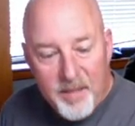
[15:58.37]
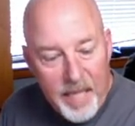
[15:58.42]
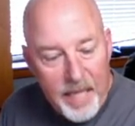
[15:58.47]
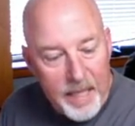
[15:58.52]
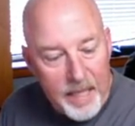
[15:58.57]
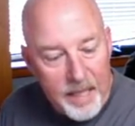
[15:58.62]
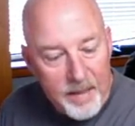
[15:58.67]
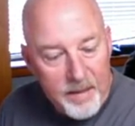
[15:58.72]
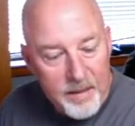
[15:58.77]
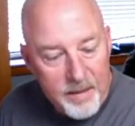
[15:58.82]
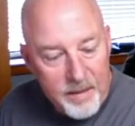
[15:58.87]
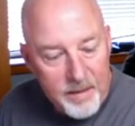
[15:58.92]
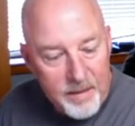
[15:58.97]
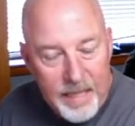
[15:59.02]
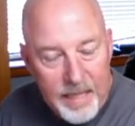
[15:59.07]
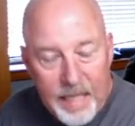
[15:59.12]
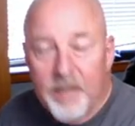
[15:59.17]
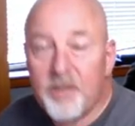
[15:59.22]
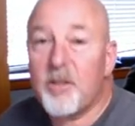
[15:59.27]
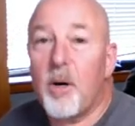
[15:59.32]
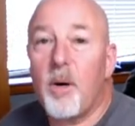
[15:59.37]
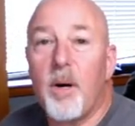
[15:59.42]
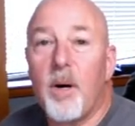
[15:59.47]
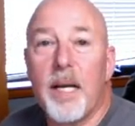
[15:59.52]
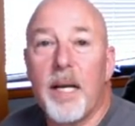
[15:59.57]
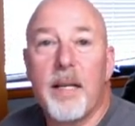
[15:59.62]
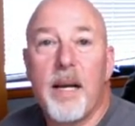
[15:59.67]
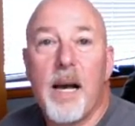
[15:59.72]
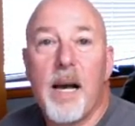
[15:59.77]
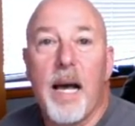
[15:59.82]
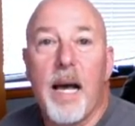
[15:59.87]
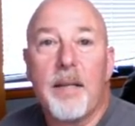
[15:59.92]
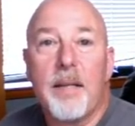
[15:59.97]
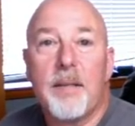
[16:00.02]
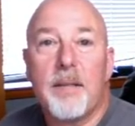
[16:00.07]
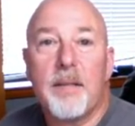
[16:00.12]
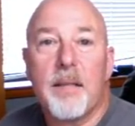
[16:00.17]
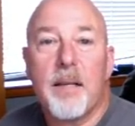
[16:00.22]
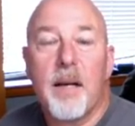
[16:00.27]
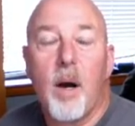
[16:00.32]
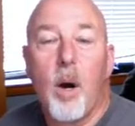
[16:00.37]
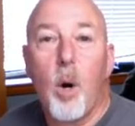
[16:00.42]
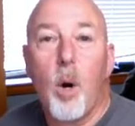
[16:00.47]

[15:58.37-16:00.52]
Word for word: it. That's all I got. I